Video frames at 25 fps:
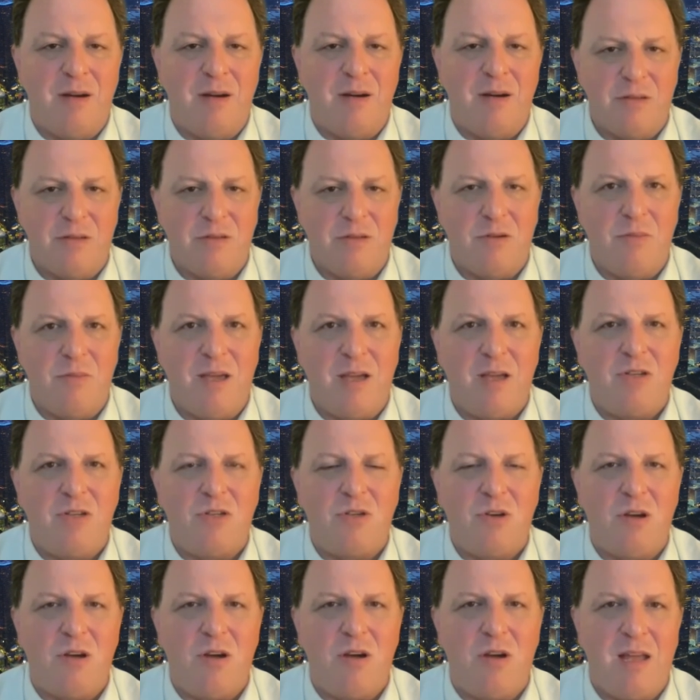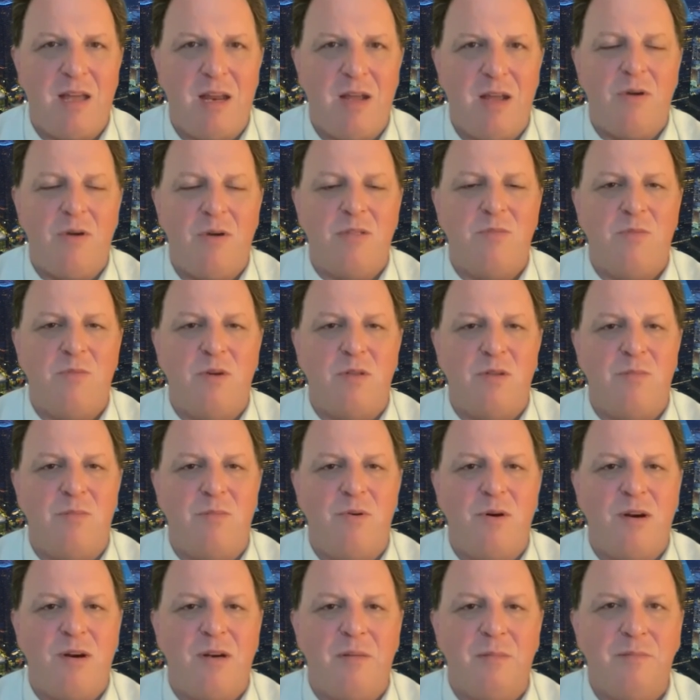And so making sure you're hitting what's most
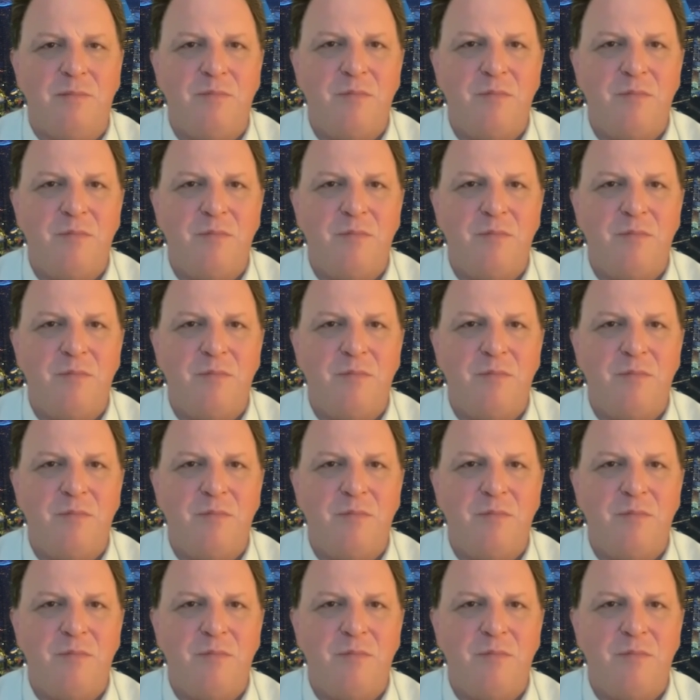important.